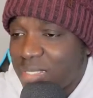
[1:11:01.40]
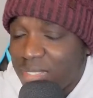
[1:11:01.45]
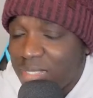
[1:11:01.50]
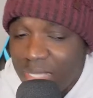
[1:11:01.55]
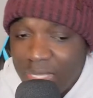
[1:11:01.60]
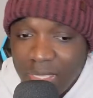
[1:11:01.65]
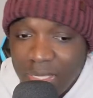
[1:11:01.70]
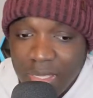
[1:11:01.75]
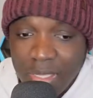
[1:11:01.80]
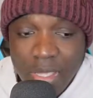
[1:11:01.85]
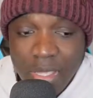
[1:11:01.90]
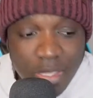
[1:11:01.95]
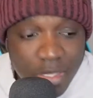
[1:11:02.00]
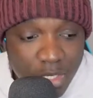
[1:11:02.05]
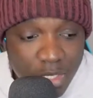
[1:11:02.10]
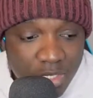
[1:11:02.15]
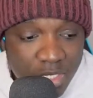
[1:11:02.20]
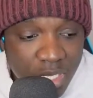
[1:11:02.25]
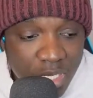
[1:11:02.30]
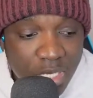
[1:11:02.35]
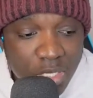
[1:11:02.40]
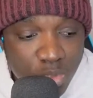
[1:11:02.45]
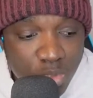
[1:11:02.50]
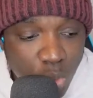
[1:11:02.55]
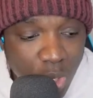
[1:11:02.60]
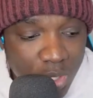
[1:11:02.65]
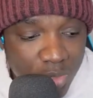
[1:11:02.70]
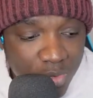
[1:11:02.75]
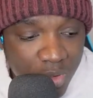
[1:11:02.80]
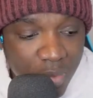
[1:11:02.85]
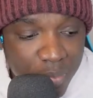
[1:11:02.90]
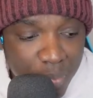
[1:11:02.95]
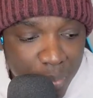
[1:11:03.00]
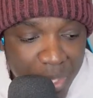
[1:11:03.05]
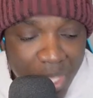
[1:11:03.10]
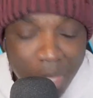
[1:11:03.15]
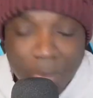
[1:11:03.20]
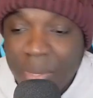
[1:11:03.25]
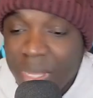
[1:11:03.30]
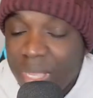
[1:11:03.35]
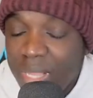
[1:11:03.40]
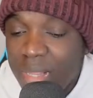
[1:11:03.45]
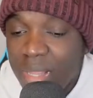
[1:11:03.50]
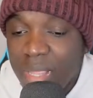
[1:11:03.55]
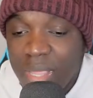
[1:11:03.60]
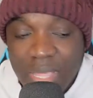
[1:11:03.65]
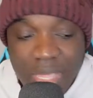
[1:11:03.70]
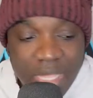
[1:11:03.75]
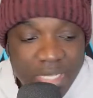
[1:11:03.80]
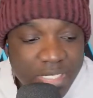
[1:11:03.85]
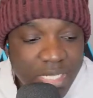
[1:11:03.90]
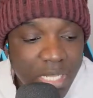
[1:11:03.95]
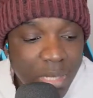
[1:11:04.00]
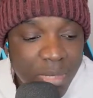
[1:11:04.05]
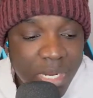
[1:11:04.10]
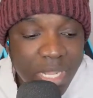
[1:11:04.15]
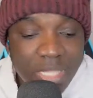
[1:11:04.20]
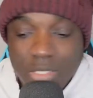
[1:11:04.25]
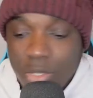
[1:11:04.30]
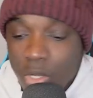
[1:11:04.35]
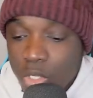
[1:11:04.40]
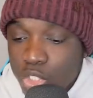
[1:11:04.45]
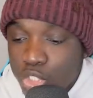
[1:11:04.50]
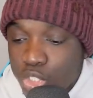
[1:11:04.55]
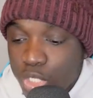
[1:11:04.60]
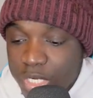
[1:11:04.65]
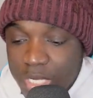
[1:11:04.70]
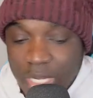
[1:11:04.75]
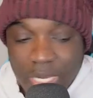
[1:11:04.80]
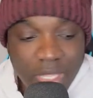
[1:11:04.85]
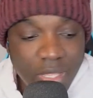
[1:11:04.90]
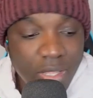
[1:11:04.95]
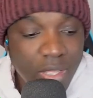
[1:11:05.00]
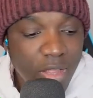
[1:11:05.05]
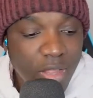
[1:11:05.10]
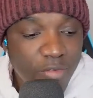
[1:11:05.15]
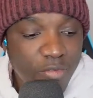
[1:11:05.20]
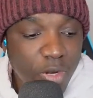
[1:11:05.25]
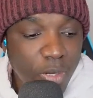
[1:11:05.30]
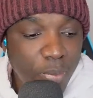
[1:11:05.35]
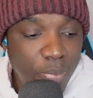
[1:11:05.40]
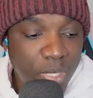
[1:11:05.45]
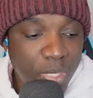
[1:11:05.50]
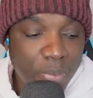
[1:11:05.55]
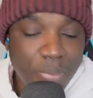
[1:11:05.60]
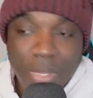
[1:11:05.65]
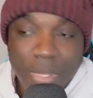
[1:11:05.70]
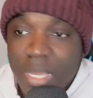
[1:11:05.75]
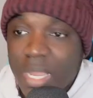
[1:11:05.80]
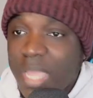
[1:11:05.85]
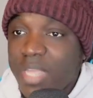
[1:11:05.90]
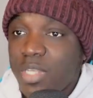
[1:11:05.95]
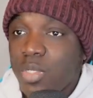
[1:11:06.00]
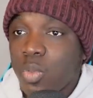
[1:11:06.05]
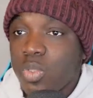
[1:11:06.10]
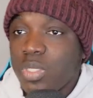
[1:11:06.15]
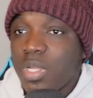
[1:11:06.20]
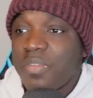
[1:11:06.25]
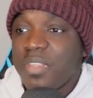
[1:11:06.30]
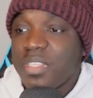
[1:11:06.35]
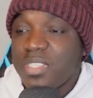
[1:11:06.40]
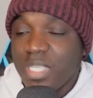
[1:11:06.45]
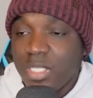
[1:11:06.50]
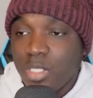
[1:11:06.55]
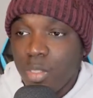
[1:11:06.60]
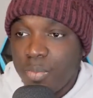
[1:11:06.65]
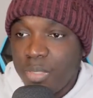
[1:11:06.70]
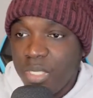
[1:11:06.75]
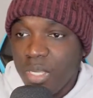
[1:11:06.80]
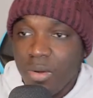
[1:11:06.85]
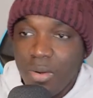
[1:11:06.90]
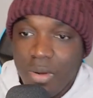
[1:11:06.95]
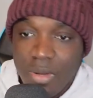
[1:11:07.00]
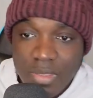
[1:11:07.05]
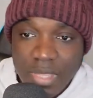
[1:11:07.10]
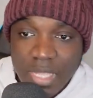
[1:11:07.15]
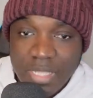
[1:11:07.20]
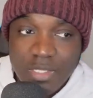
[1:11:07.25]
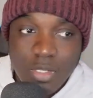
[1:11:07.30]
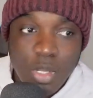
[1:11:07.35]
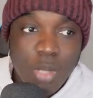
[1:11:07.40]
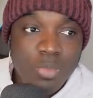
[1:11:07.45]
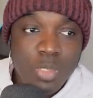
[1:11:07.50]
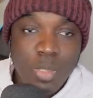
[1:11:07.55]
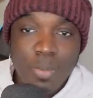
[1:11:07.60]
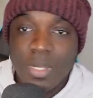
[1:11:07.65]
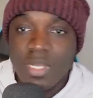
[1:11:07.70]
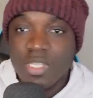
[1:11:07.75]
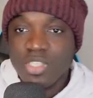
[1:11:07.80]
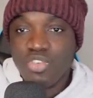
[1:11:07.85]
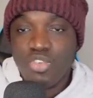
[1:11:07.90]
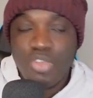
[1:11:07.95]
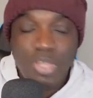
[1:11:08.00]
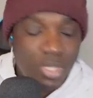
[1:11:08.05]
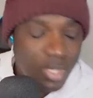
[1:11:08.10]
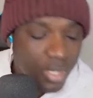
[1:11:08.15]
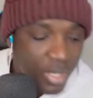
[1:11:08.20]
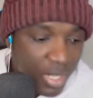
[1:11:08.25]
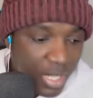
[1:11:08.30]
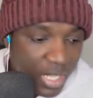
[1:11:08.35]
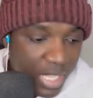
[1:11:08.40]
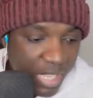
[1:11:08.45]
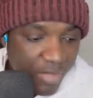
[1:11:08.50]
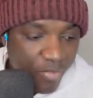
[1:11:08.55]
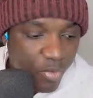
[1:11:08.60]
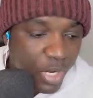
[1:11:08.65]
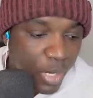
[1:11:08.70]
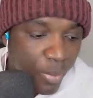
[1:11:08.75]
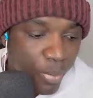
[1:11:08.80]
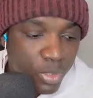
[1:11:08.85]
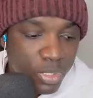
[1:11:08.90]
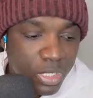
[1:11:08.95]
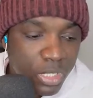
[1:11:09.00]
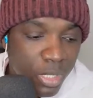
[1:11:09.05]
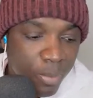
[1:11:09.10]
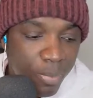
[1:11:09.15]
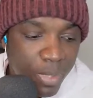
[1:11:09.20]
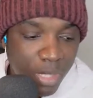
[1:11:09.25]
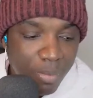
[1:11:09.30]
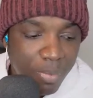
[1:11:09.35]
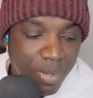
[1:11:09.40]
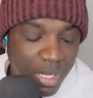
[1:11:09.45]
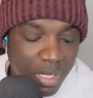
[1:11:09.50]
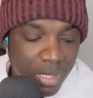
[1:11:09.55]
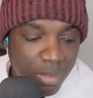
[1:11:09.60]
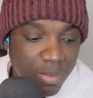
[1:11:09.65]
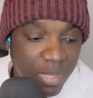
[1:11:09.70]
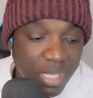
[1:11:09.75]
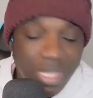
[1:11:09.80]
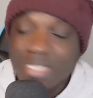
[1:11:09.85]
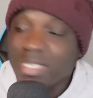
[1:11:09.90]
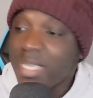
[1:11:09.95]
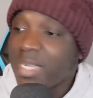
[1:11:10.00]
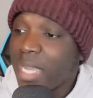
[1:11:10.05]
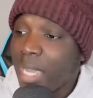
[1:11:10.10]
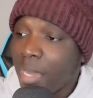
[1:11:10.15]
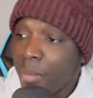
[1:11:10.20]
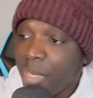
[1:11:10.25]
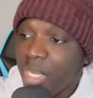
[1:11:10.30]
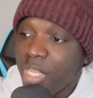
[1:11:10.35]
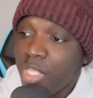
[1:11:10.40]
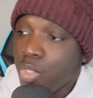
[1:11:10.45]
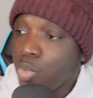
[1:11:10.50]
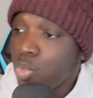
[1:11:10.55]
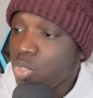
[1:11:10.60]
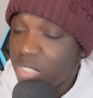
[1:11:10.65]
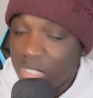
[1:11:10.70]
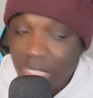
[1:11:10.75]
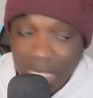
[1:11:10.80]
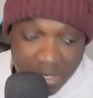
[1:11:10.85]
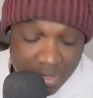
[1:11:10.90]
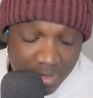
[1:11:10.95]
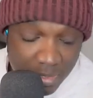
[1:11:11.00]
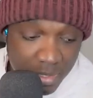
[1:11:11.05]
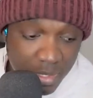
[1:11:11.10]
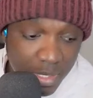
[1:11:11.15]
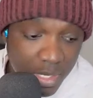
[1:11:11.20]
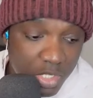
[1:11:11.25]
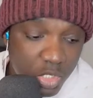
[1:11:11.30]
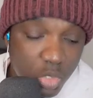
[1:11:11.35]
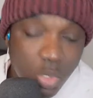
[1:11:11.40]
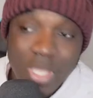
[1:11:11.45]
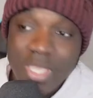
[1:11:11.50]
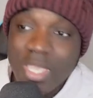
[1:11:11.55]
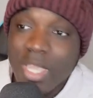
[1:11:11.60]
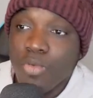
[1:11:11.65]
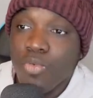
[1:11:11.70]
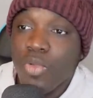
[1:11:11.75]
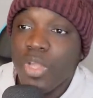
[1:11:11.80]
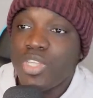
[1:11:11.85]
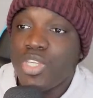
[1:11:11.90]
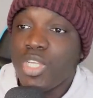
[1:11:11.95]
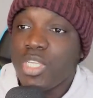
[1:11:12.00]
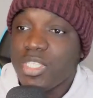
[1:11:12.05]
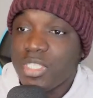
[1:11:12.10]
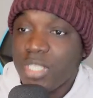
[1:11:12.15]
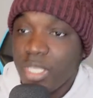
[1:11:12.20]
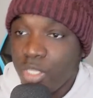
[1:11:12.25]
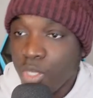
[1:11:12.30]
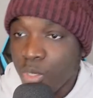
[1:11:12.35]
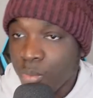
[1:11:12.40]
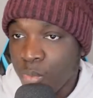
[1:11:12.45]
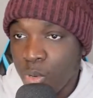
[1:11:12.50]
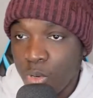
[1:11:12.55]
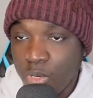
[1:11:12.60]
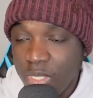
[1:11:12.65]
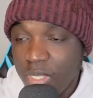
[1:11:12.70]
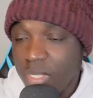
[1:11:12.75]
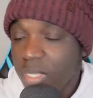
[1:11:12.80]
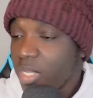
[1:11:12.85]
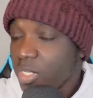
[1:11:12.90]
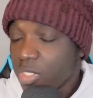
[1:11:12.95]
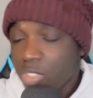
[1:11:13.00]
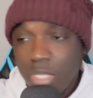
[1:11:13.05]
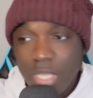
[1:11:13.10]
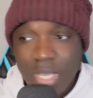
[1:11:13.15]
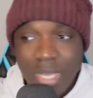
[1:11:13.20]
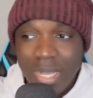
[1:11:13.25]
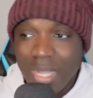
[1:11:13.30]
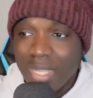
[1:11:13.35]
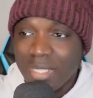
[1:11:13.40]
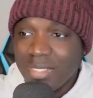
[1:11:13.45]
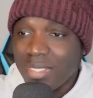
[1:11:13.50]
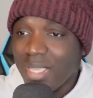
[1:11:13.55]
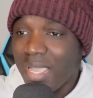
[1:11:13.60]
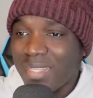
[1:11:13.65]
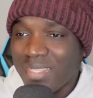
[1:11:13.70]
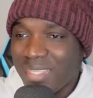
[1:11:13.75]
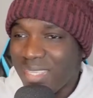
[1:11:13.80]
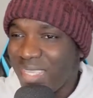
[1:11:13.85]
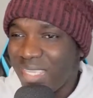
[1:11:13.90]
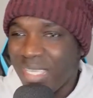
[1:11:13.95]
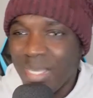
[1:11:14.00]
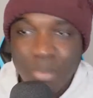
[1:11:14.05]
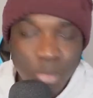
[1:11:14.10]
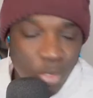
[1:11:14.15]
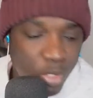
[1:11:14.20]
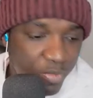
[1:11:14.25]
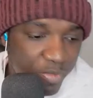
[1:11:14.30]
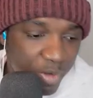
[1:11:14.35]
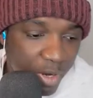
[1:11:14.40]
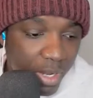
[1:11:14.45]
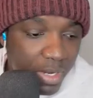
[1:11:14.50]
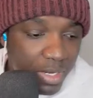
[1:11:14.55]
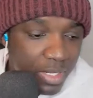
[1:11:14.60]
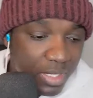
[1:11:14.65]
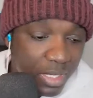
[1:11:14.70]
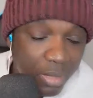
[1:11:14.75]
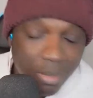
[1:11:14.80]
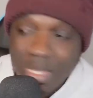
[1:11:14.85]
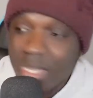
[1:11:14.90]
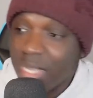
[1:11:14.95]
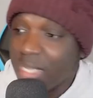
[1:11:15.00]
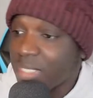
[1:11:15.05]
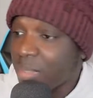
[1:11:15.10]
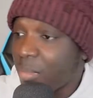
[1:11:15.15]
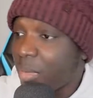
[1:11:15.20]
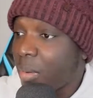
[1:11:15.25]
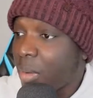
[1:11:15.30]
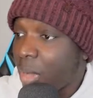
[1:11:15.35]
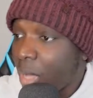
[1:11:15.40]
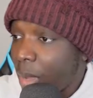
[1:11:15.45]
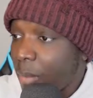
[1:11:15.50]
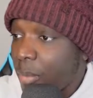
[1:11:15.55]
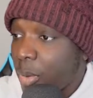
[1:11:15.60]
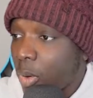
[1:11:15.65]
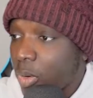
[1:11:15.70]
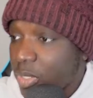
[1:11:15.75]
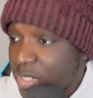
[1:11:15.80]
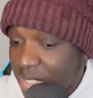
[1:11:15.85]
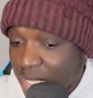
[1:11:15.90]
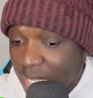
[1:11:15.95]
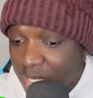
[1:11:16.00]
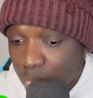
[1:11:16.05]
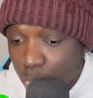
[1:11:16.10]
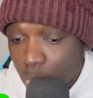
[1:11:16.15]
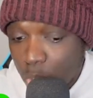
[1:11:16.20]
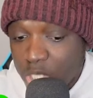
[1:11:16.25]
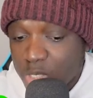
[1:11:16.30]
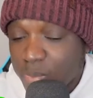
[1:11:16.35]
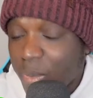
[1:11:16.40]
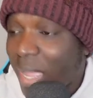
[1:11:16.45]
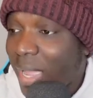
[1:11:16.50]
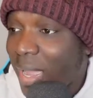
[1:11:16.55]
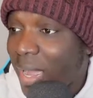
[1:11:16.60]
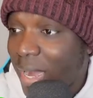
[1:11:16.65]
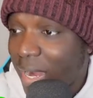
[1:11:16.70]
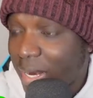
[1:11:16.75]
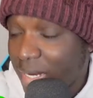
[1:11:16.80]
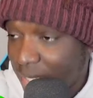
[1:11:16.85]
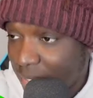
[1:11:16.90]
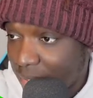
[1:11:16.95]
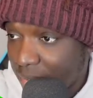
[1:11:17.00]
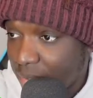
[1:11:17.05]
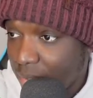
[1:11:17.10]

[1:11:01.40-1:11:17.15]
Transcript: thing. You send it to a PayPal and tell me that $100 for the PayPal. I don't have the setup here that comes up on the screen, even when you put in the PayPal, because I normally use that. So I can register your money, so you can't say I take your money for anything, because I'm a person that works by harder,